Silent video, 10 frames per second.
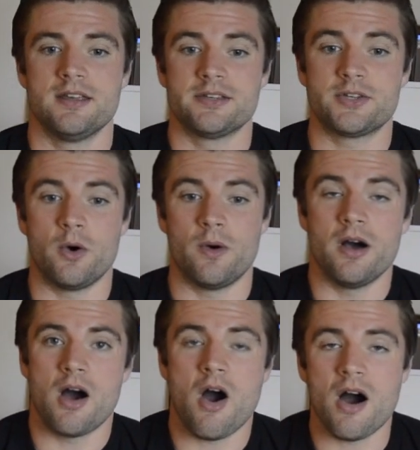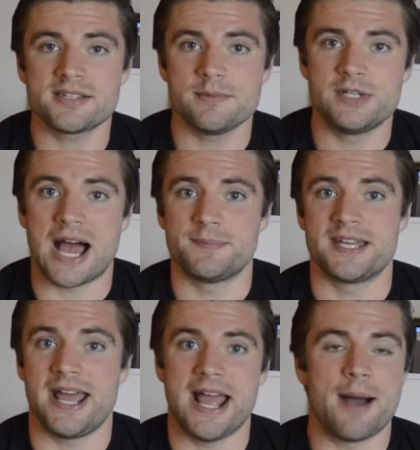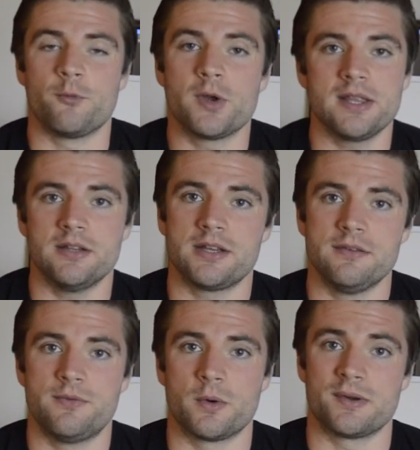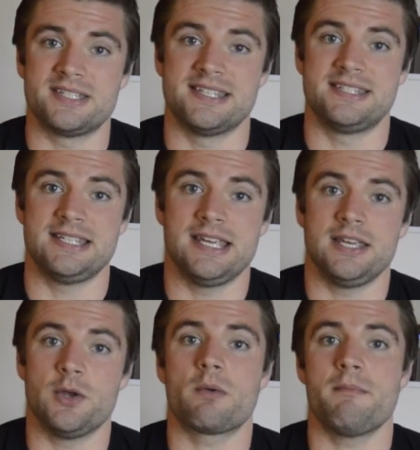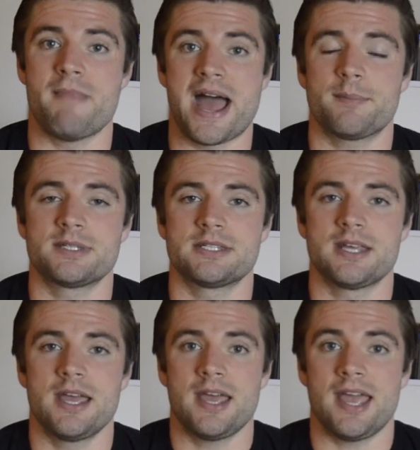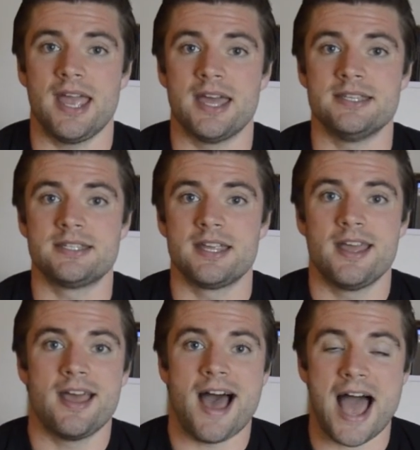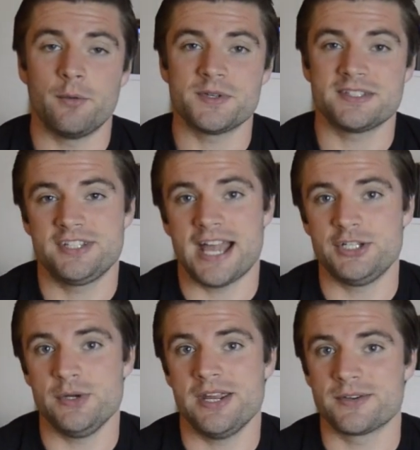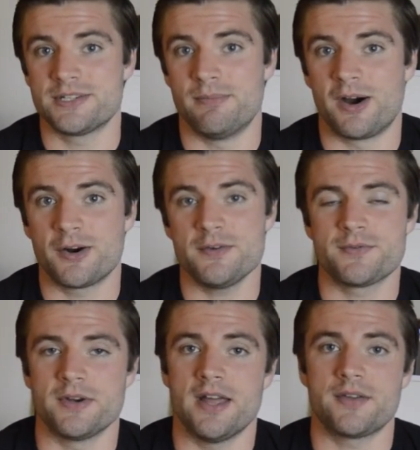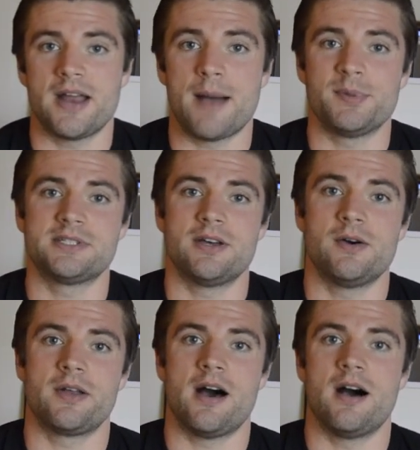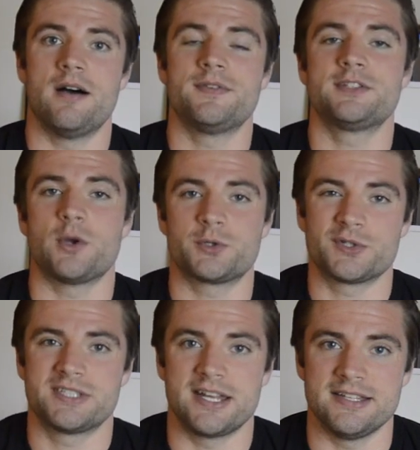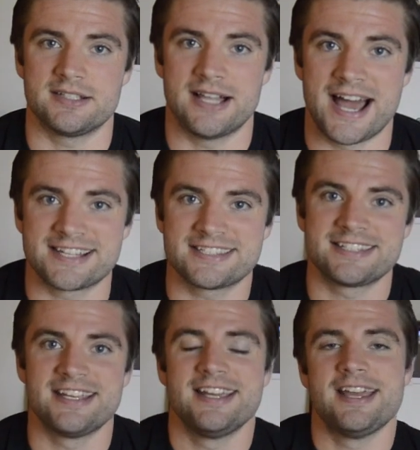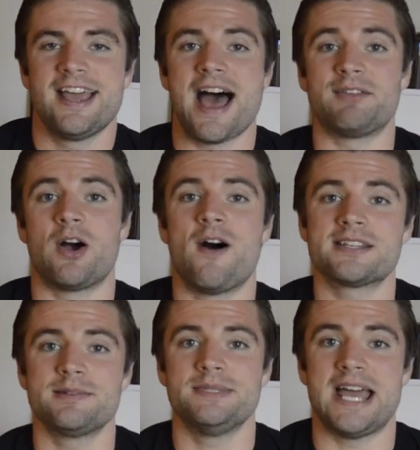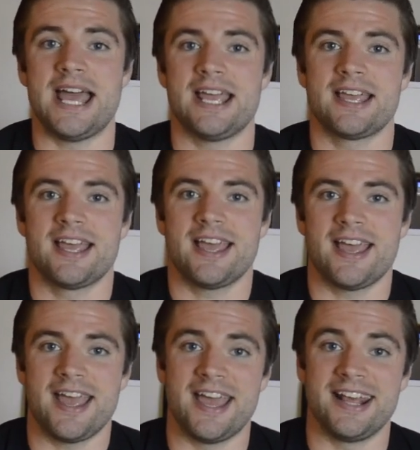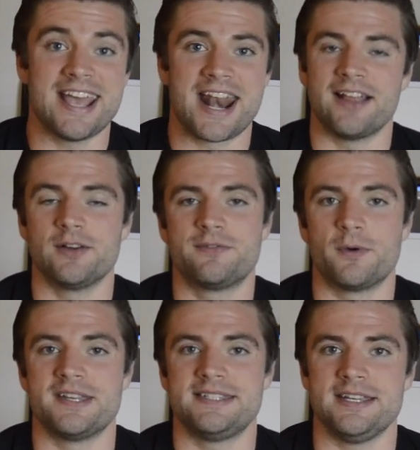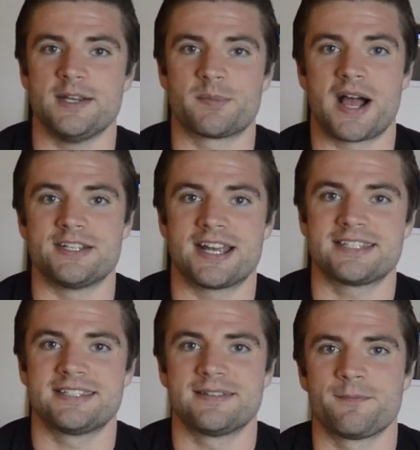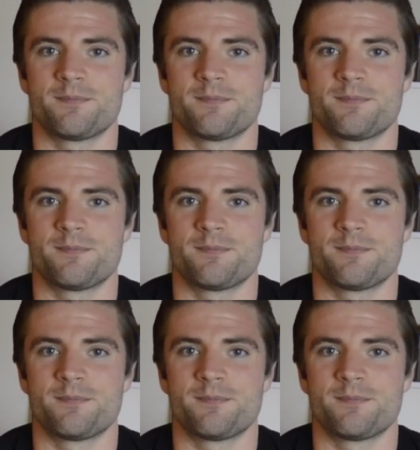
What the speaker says: So, awesome job today. I'm really looking forward to seeing your maps. And I will catch you here tomorrow for another episode of Social Studies class. Have an awesome day, and again, I look forward to seeing your projects.